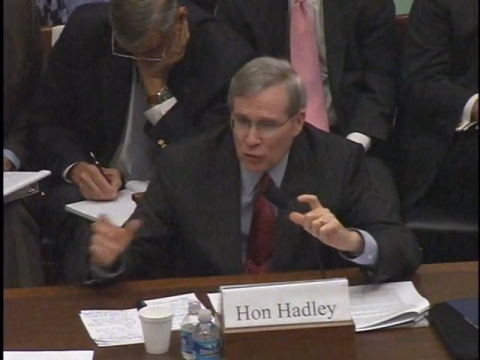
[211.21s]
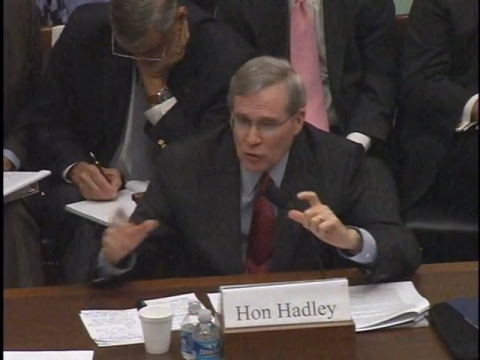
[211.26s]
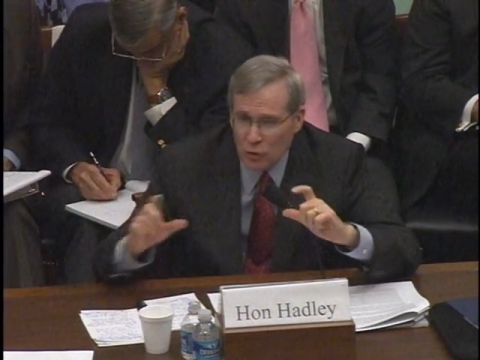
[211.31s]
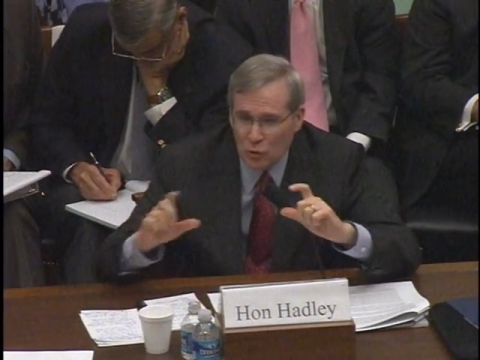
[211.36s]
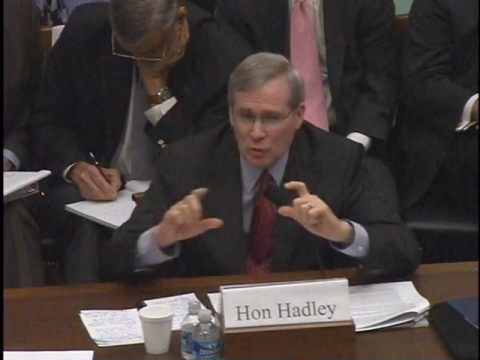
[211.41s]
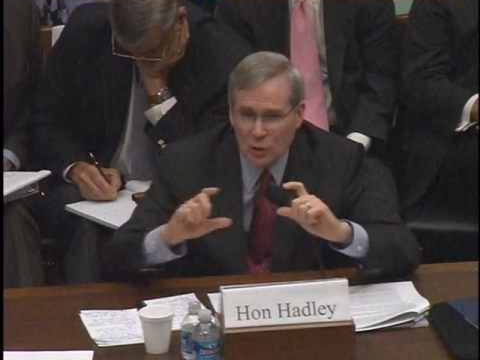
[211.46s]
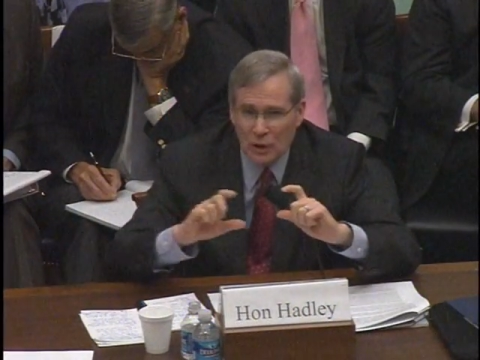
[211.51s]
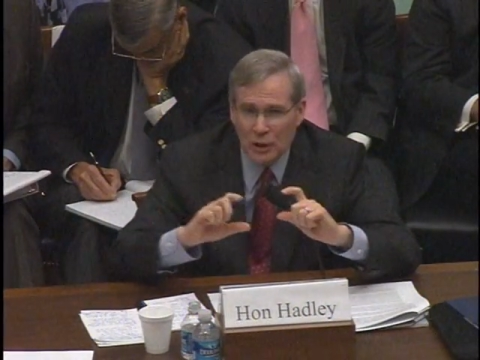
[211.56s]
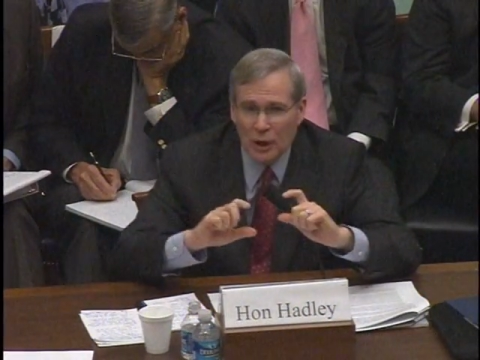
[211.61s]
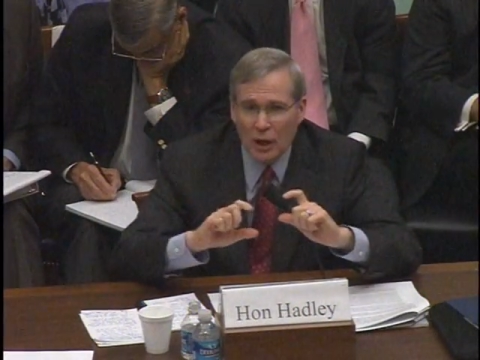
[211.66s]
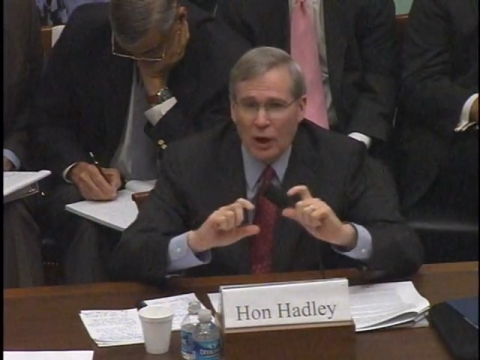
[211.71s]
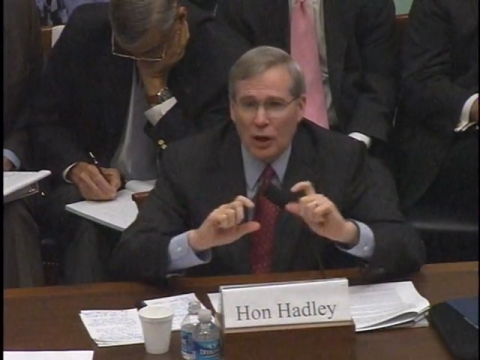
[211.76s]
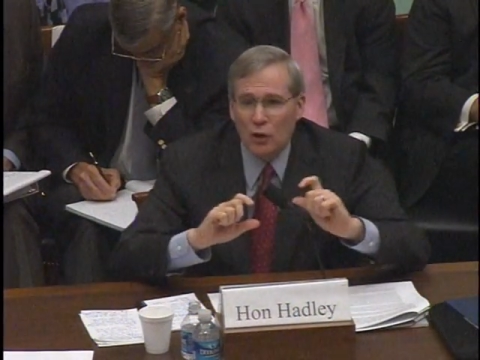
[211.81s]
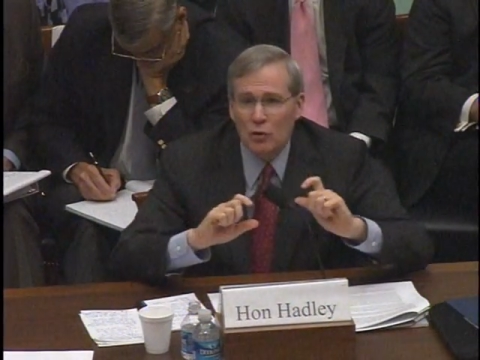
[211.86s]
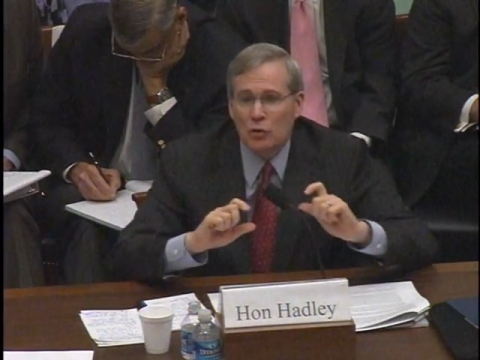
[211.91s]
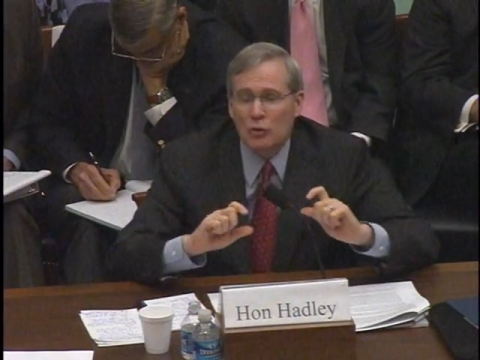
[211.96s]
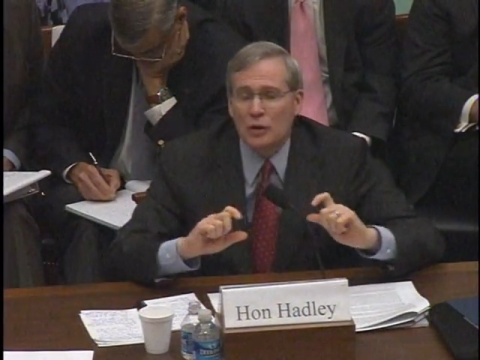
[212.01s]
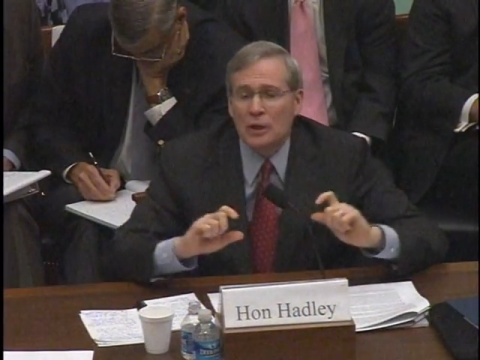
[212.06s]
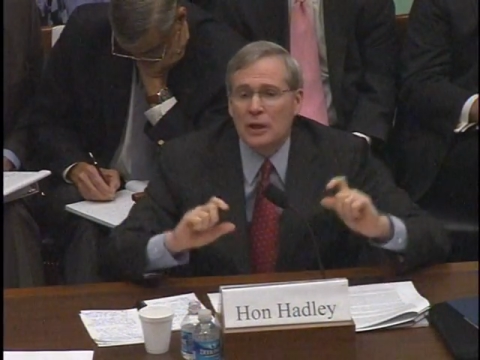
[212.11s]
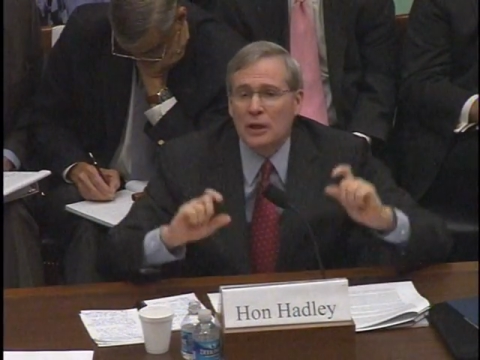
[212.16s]
QDR
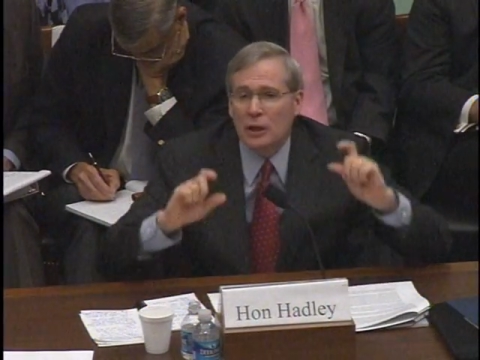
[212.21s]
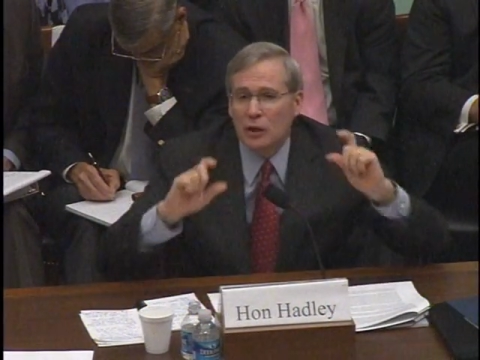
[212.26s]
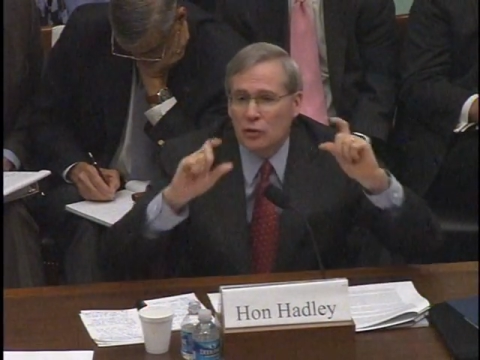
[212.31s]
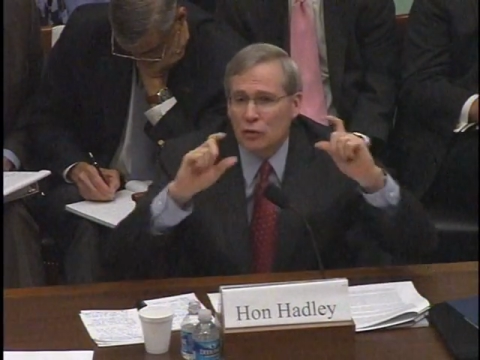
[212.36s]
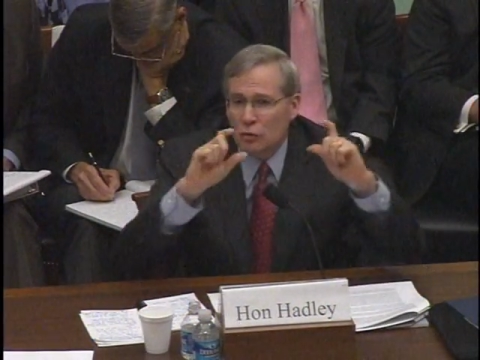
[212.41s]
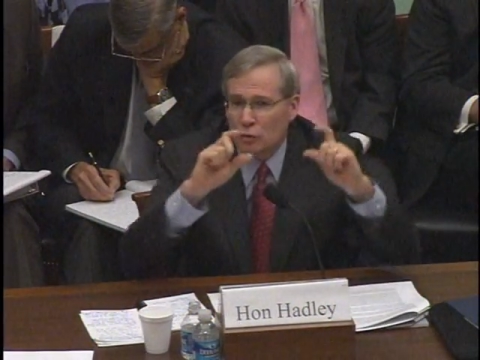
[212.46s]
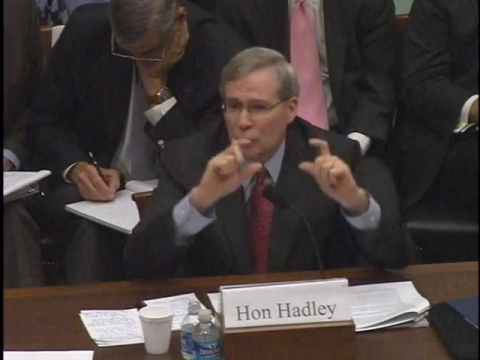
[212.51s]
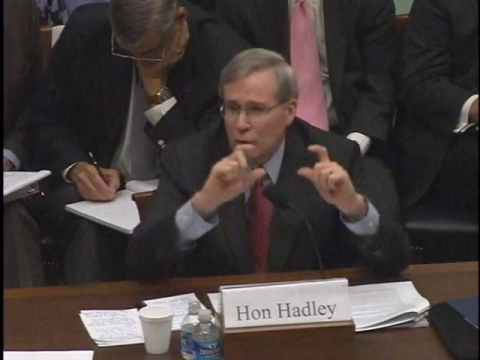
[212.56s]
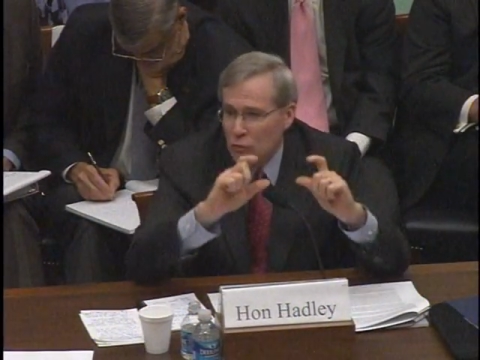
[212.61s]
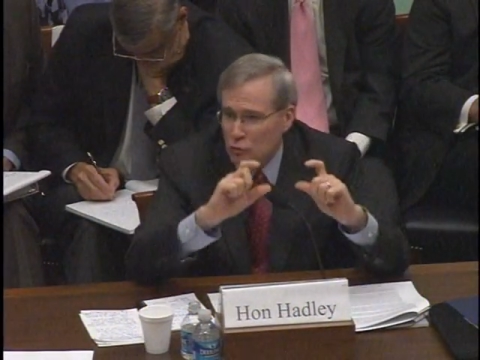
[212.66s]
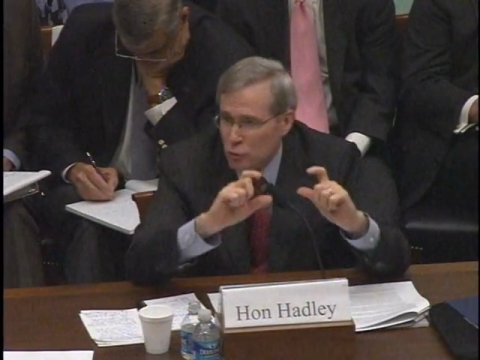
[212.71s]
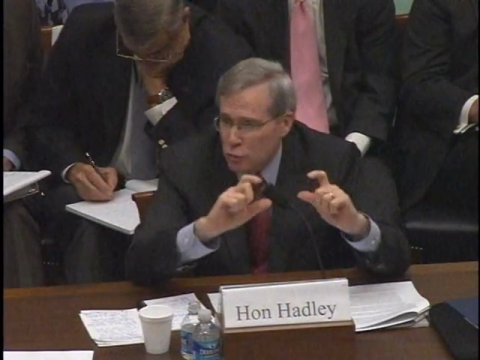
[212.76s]
you need a sort of